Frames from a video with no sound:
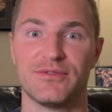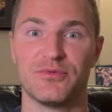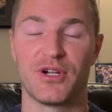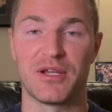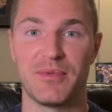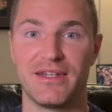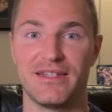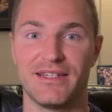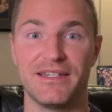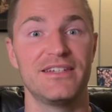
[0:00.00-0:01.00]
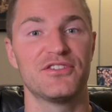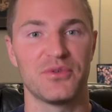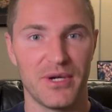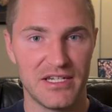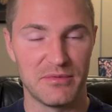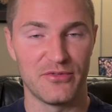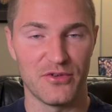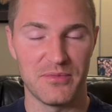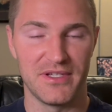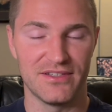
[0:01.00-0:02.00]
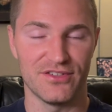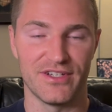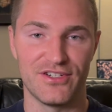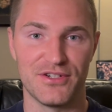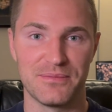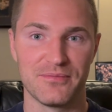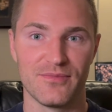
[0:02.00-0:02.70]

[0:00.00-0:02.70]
recommending an easier way to perform the installation,